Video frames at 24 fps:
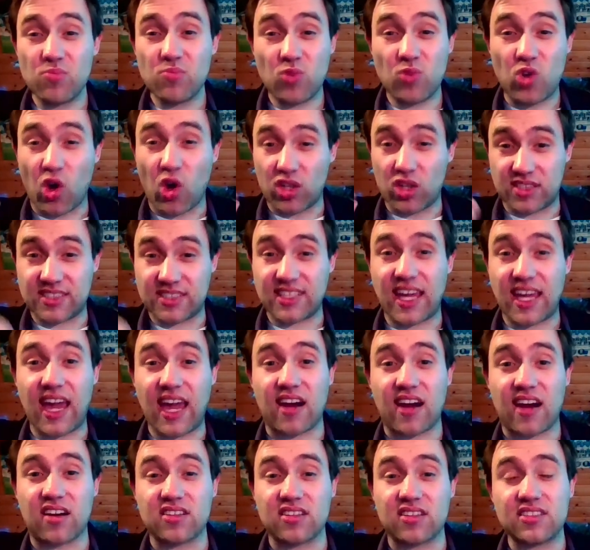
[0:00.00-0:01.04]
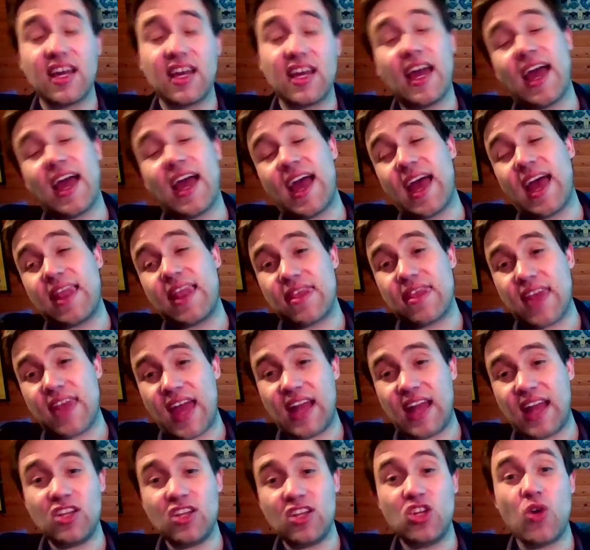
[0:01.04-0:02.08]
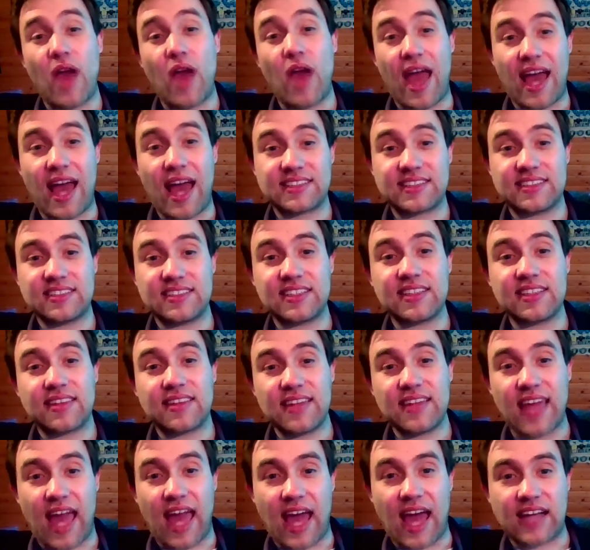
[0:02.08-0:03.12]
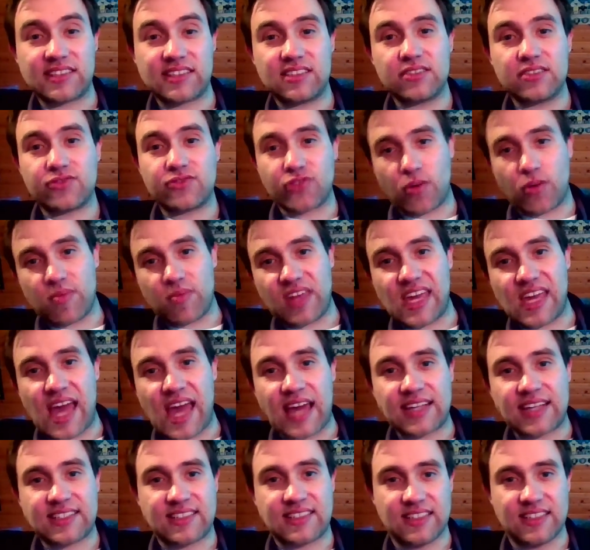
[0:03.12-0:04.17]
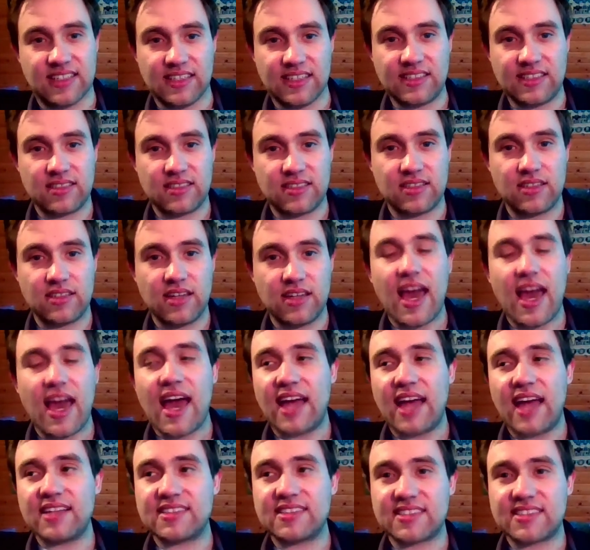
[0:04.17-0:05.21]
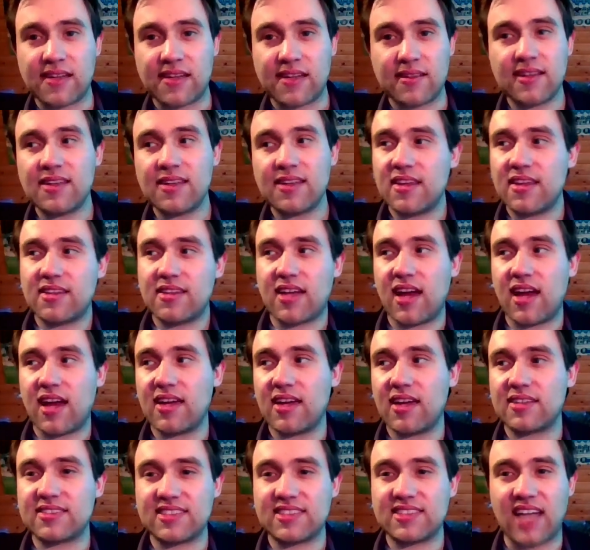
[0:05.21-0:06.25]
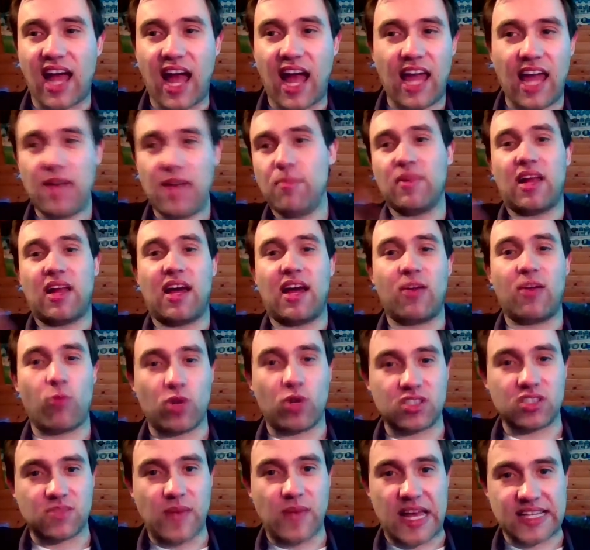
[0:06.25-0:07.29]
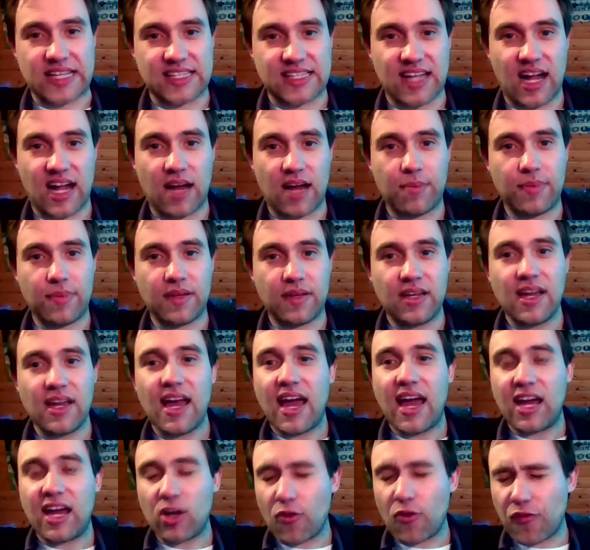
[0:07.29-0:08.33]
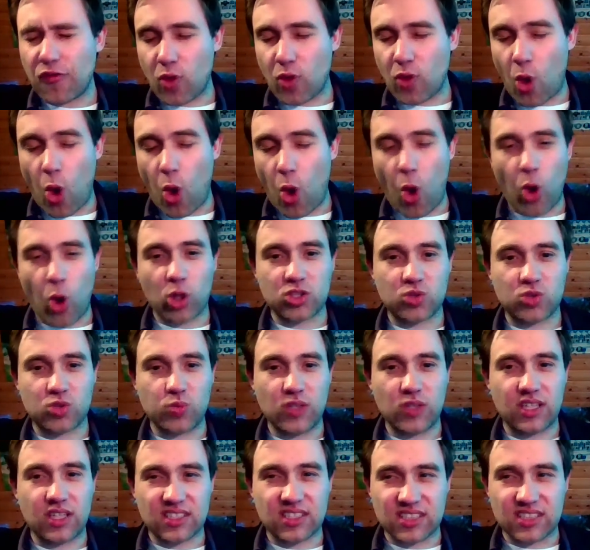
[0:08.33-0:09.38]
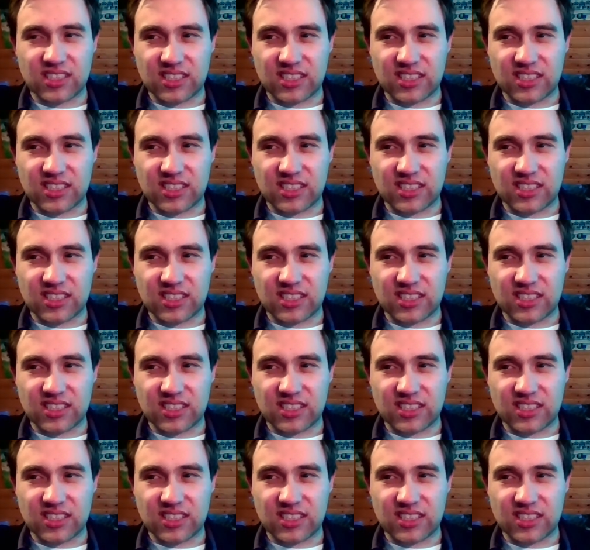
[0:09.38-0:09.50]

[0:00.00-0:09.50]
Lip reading: got scared, and then you exited the exit from the exit, and suddenly the entire timeline was messed up. And of course we